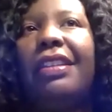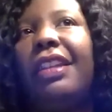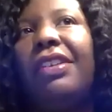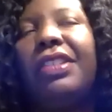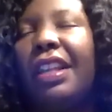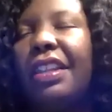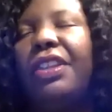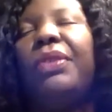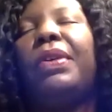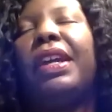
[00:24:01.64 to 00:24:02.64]
there's nothing
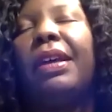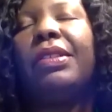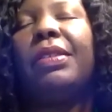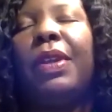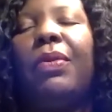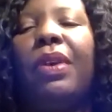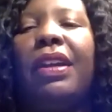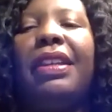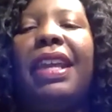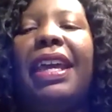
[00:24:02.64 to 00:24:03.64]
you can come to me
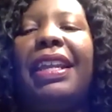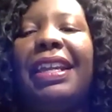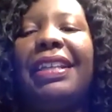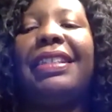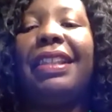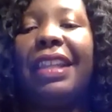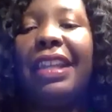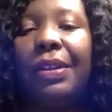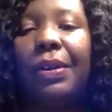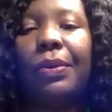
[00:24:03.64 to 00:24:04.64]
with that is
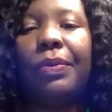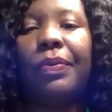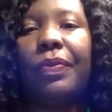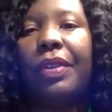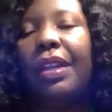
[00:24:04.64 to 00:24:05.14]
legal mm-hmm.